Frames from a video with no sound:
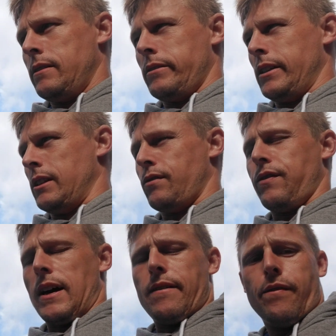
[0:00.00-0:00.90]
think it's
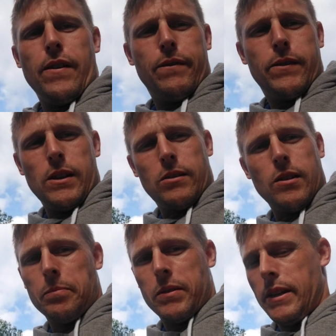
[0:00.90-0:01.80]
550
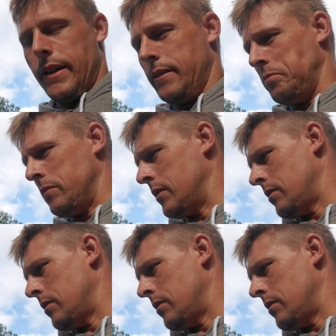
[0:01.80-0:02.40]
something,